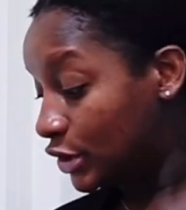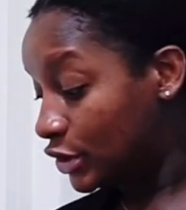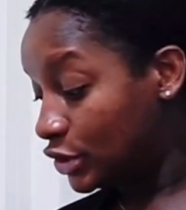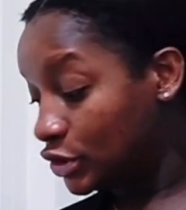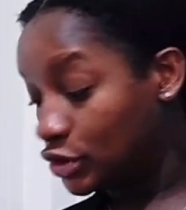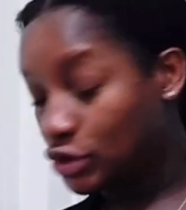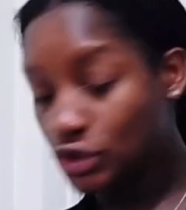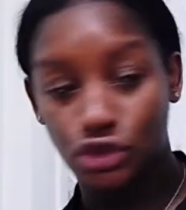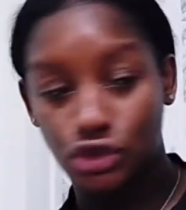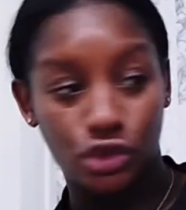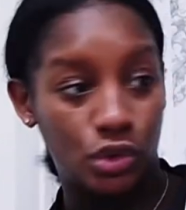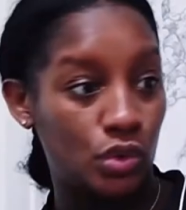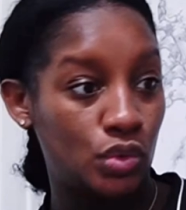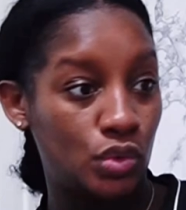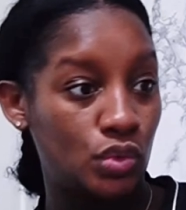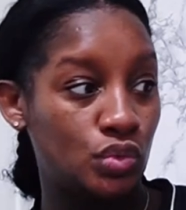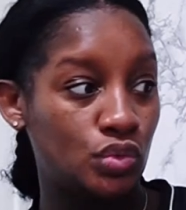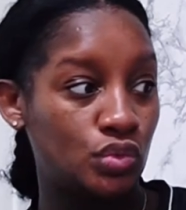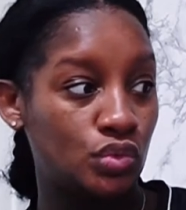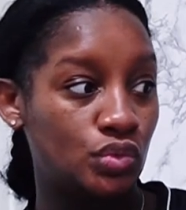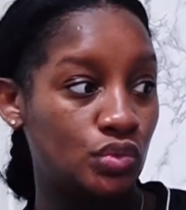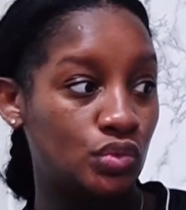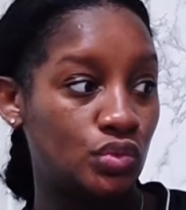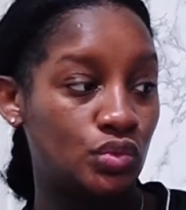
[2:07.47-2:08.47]
So
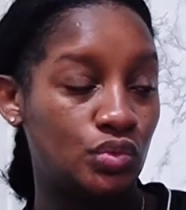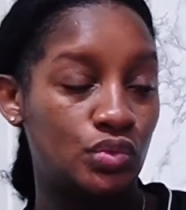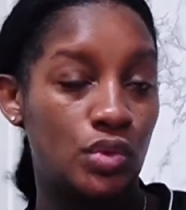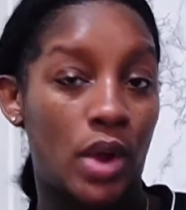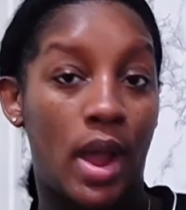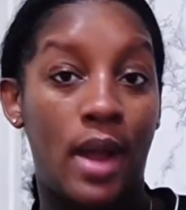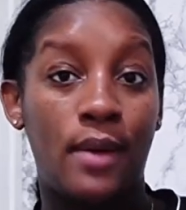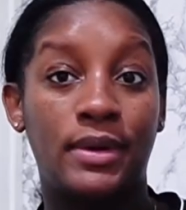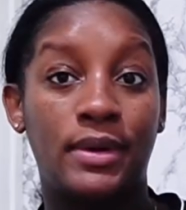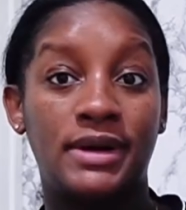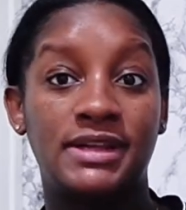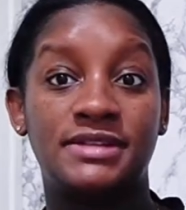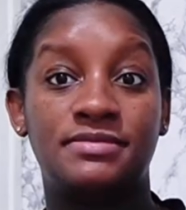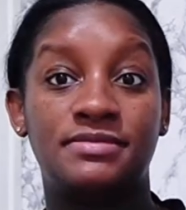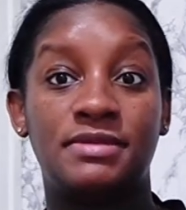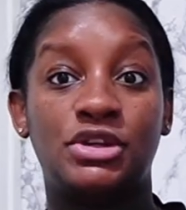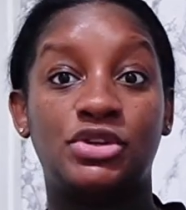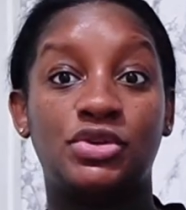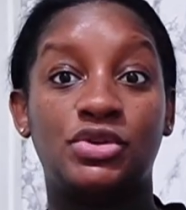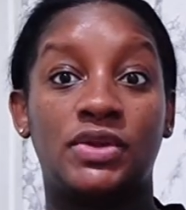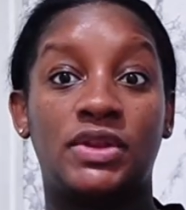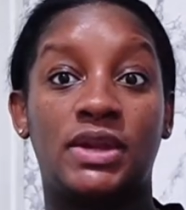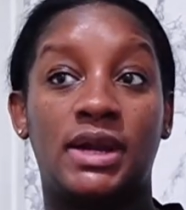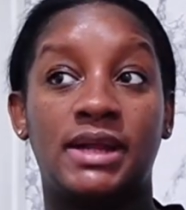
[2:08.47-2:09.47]
I wanted to make
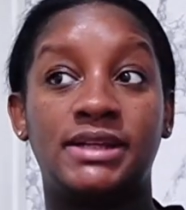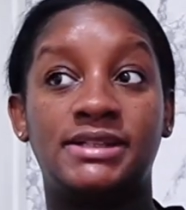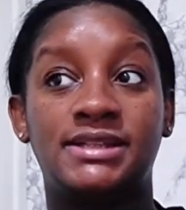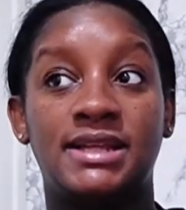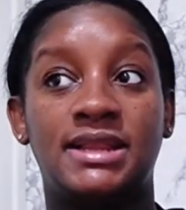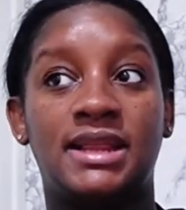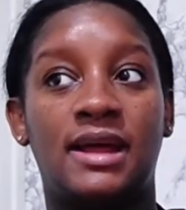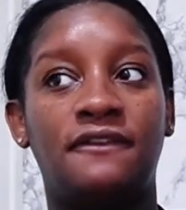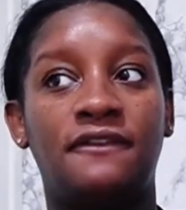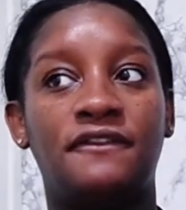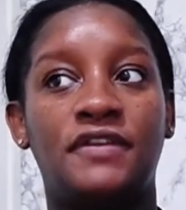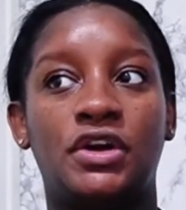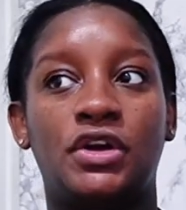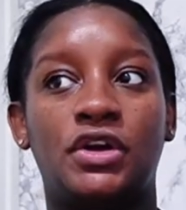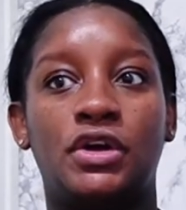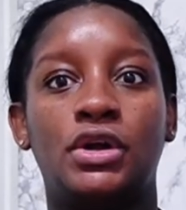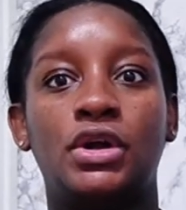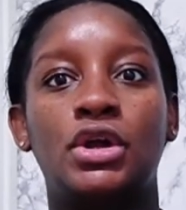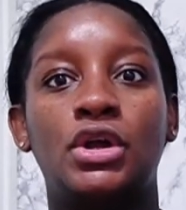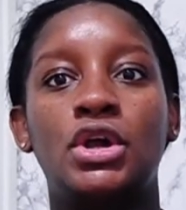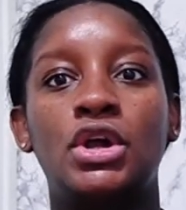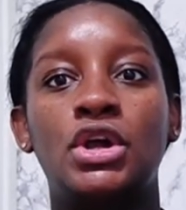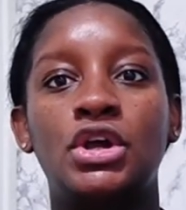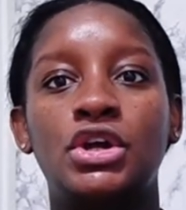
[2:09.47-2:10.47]
sure that I did that for
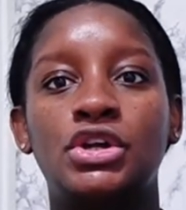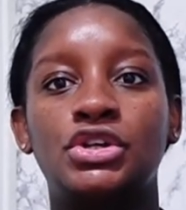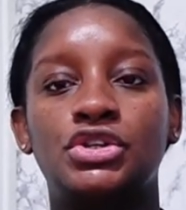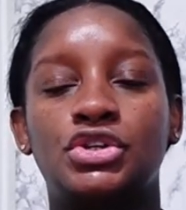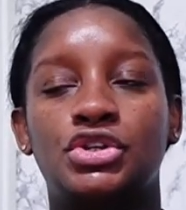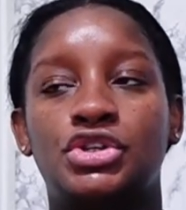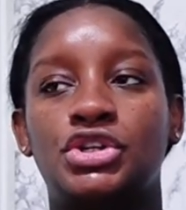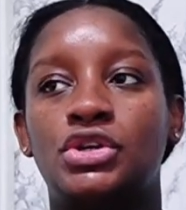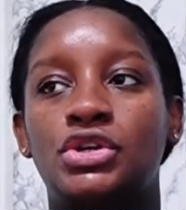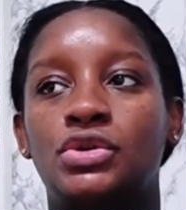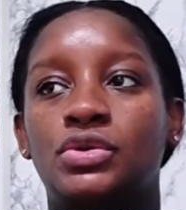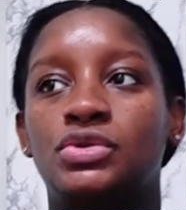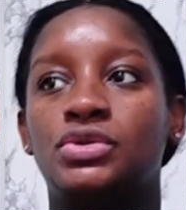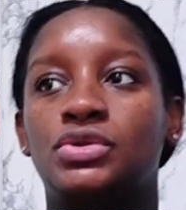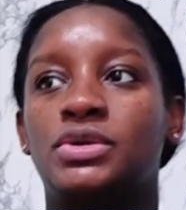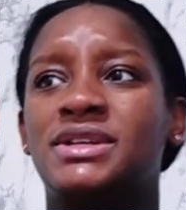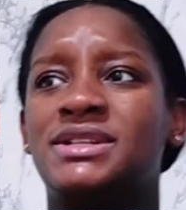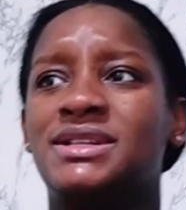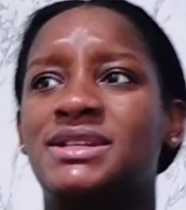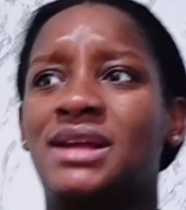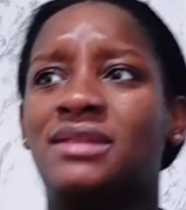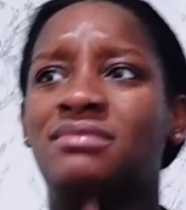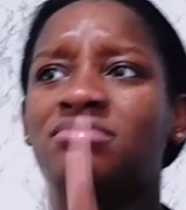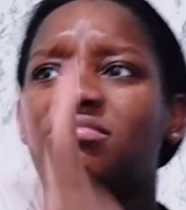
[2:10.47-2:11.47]
her, so she knows where
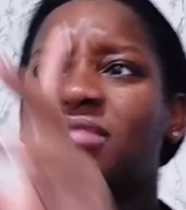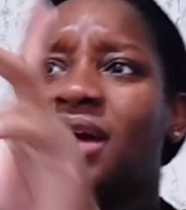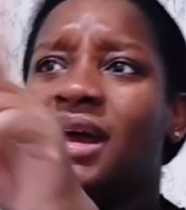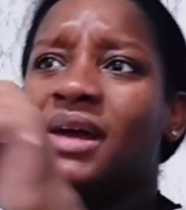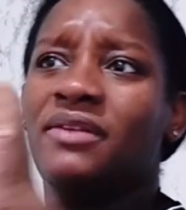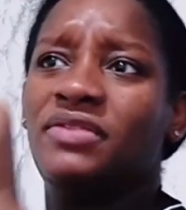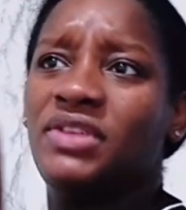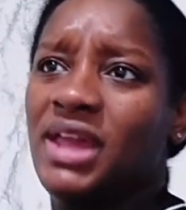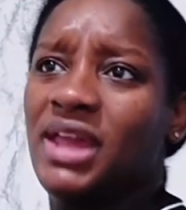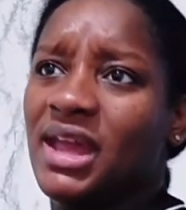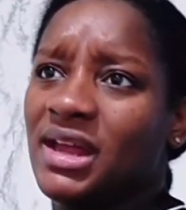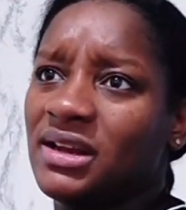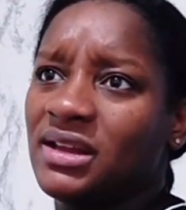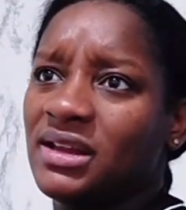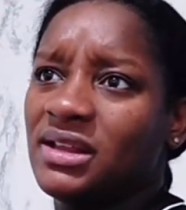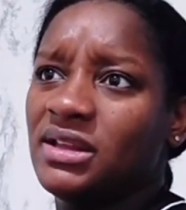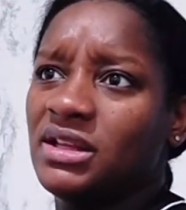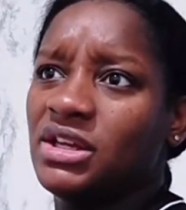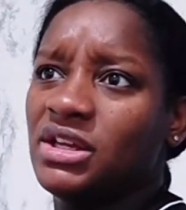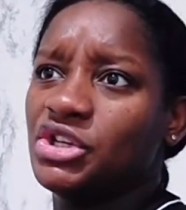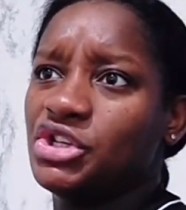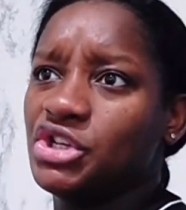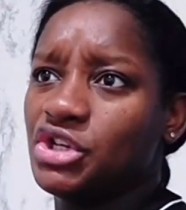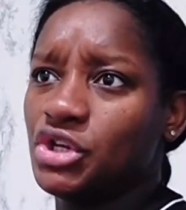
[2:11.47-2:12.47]
it's at. I have the candle in the
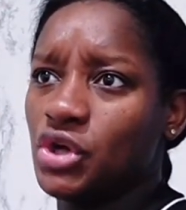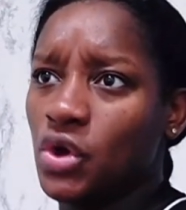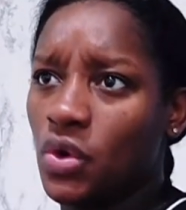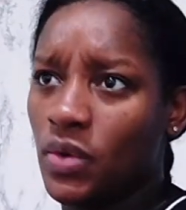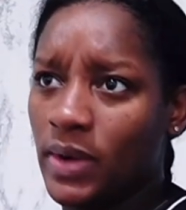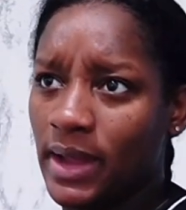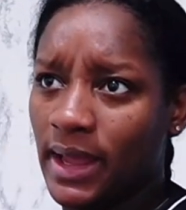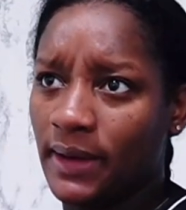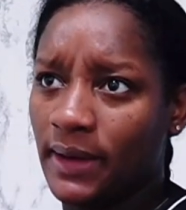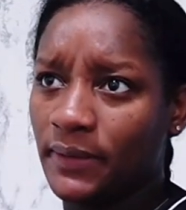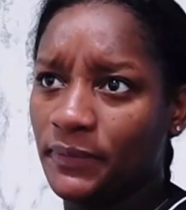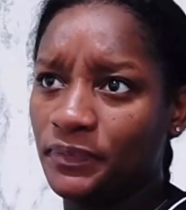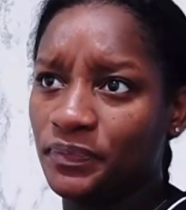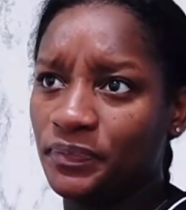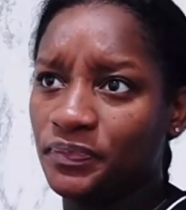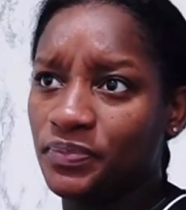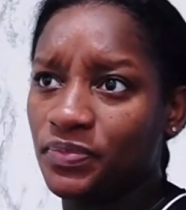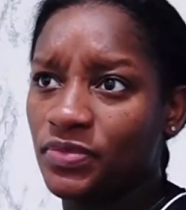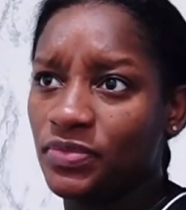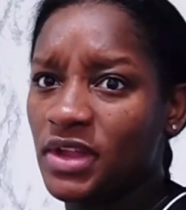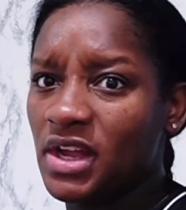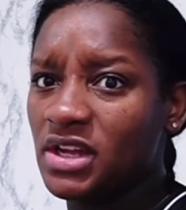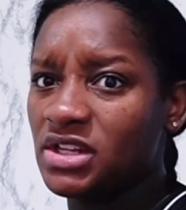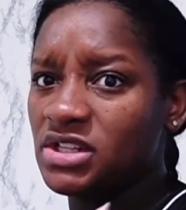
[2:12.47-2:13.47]
kitchen going
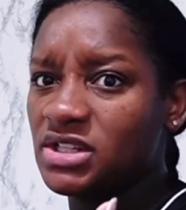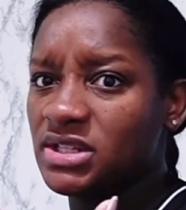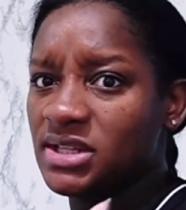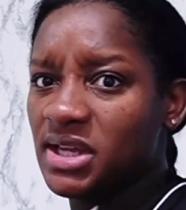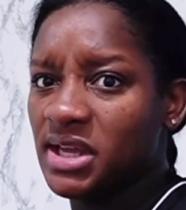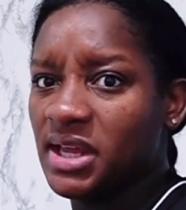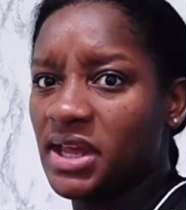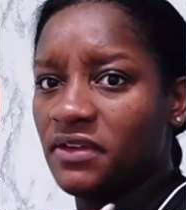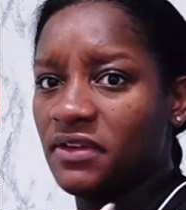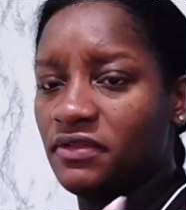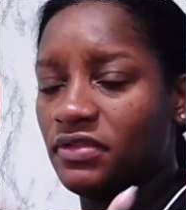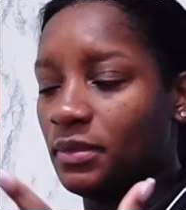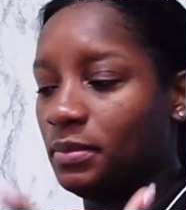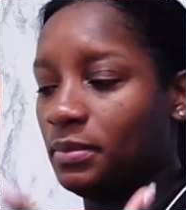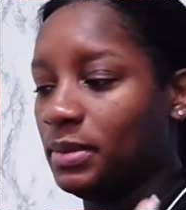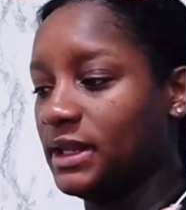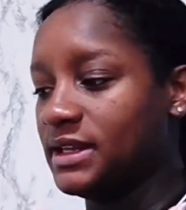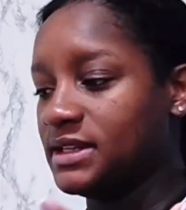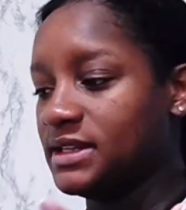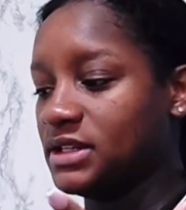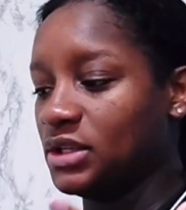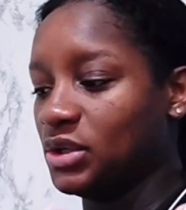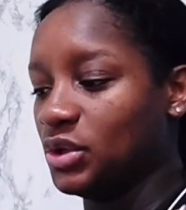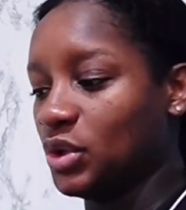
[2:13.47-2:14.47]
to give the
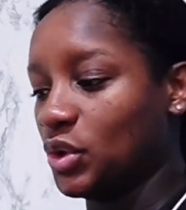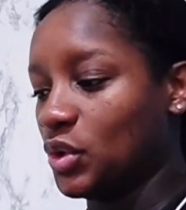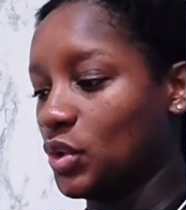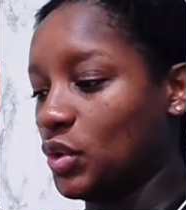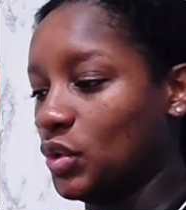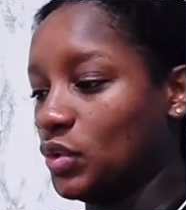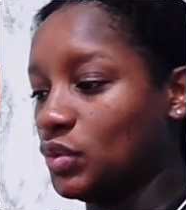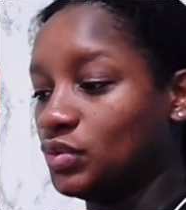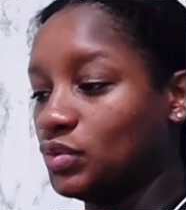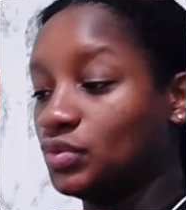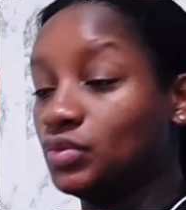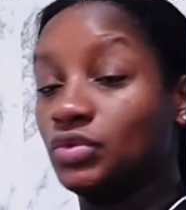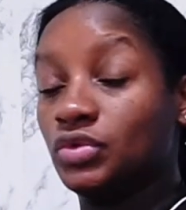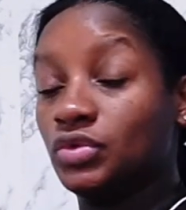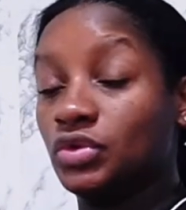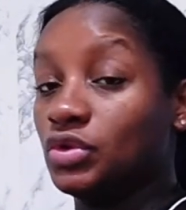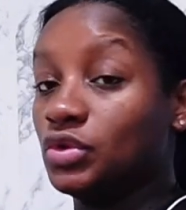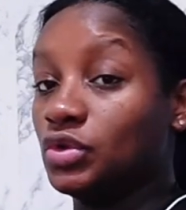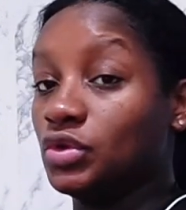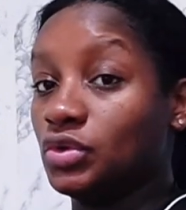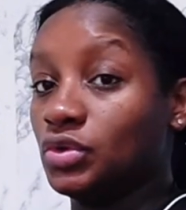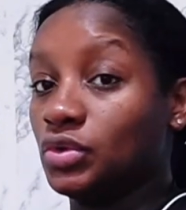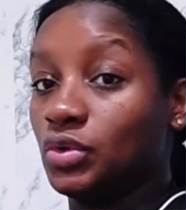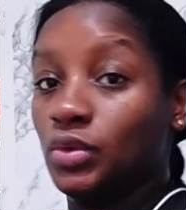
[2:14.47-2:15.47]
place a little
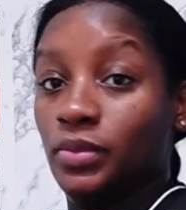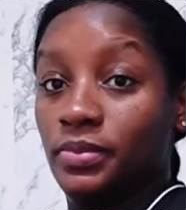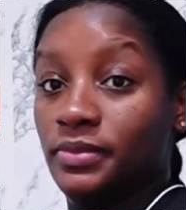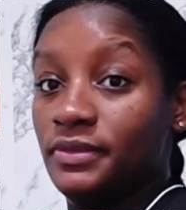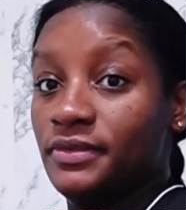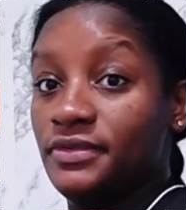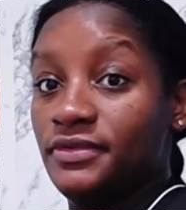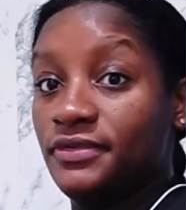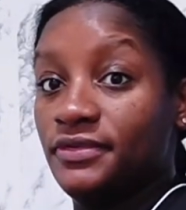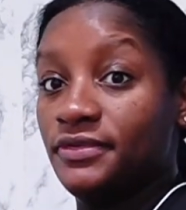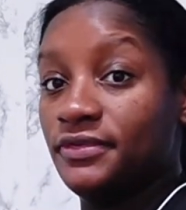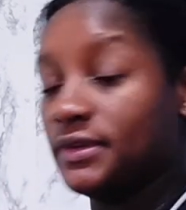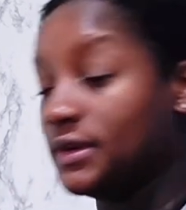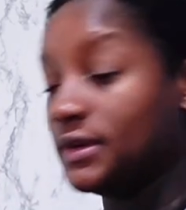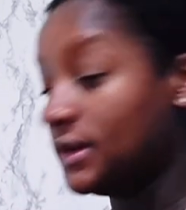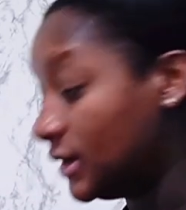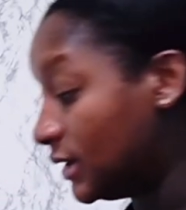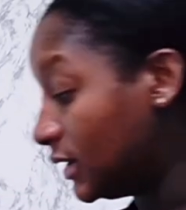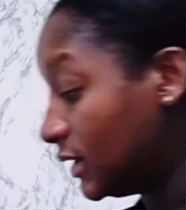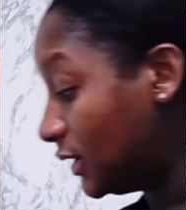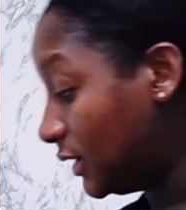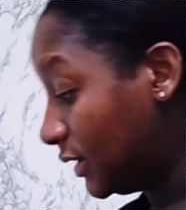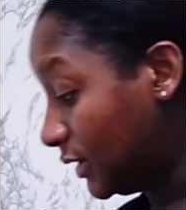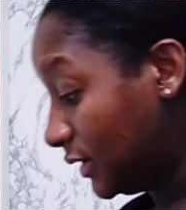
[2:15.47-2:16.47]
oomph.
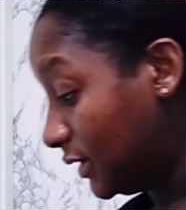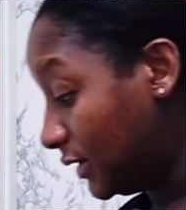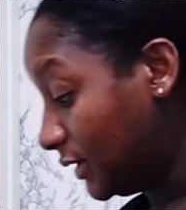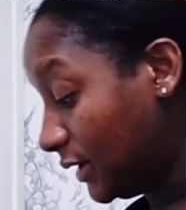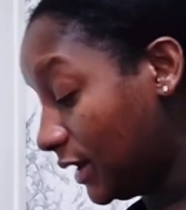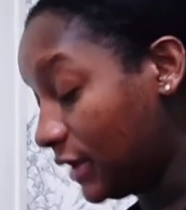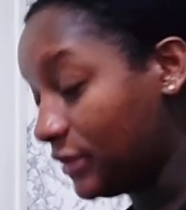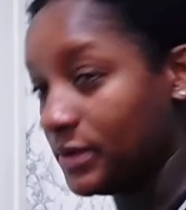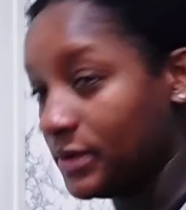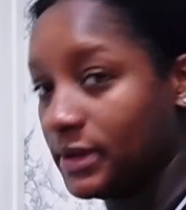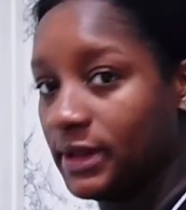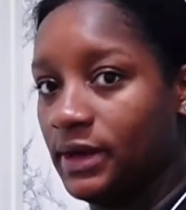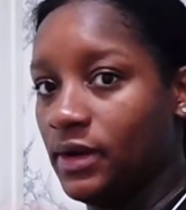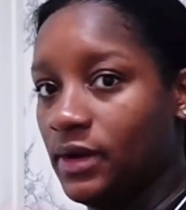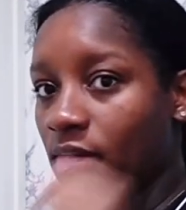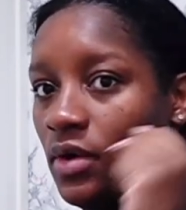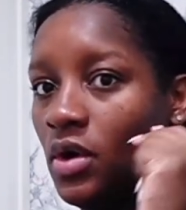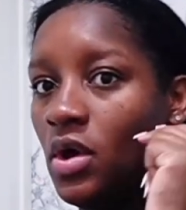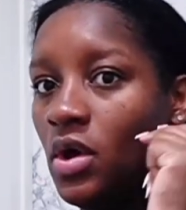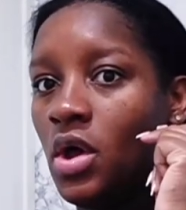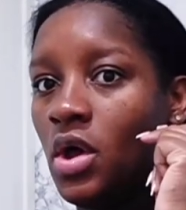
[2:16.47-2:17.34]
I don't really know,